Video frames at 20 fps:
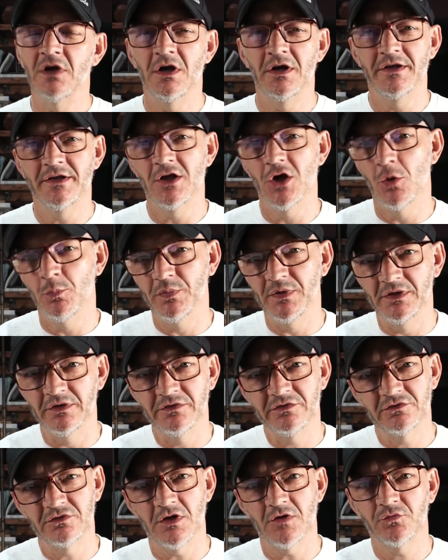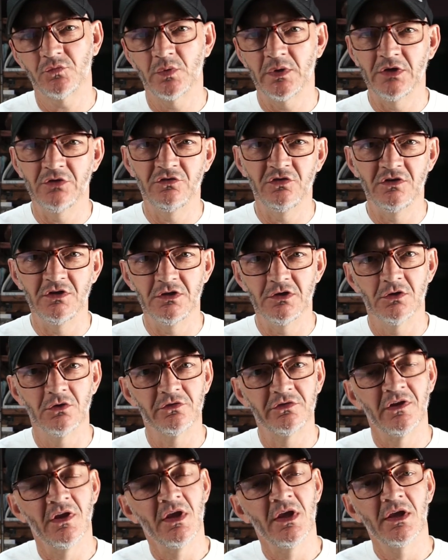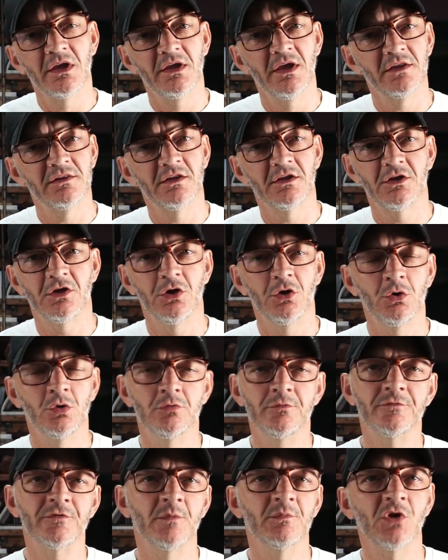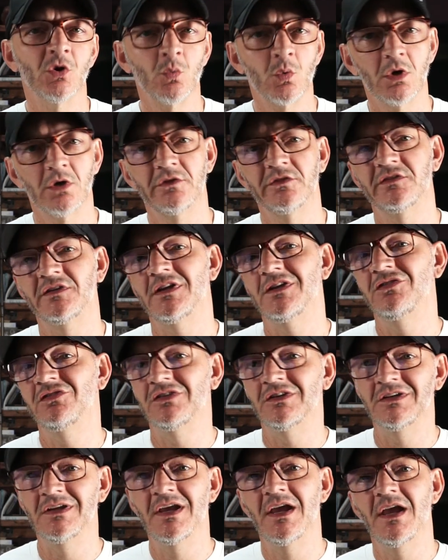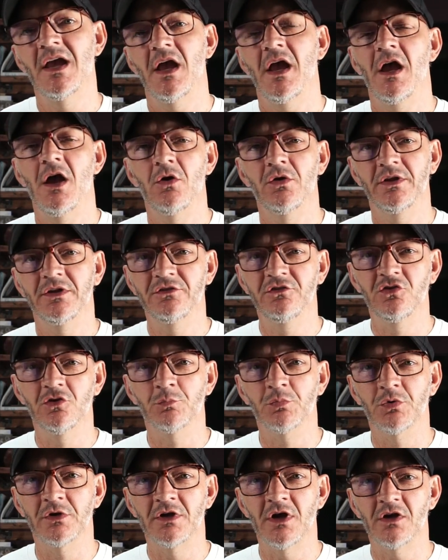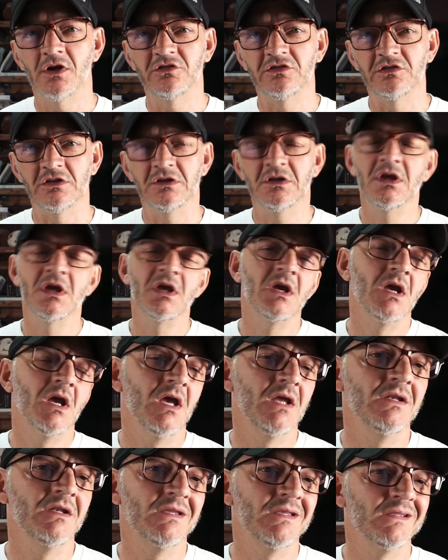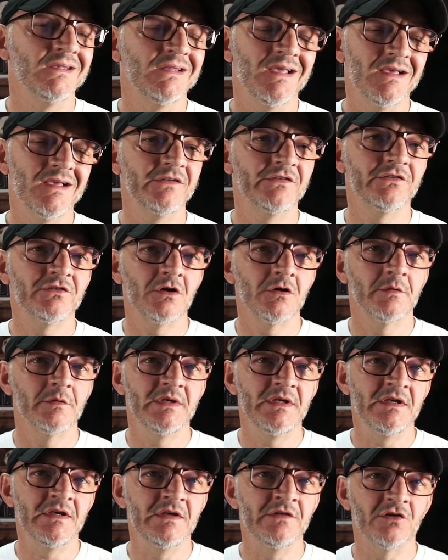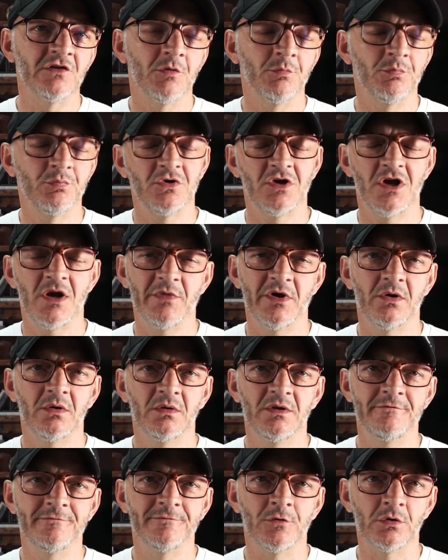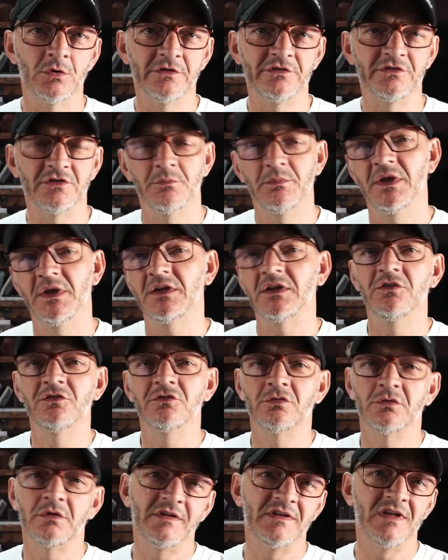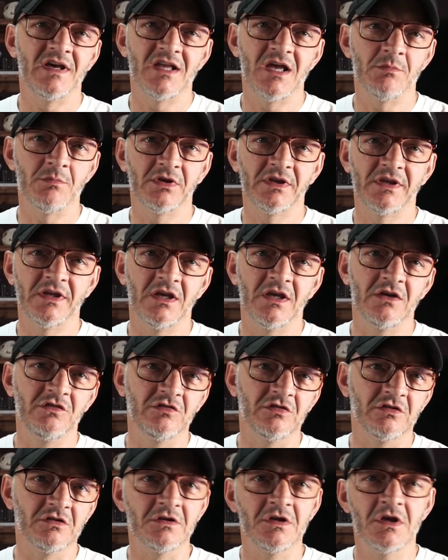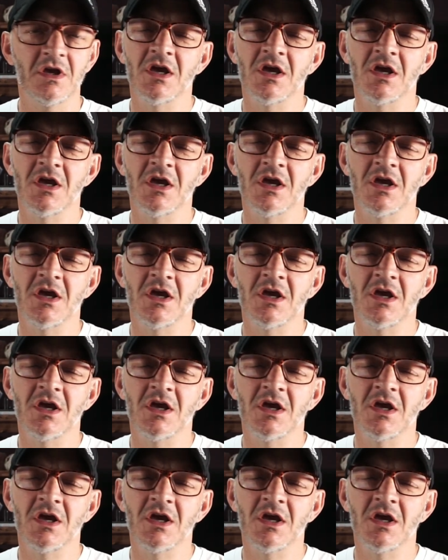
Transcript: on helping software engineers get the code from their workstation out into production. And then SREs are primarily focused on making sure that that application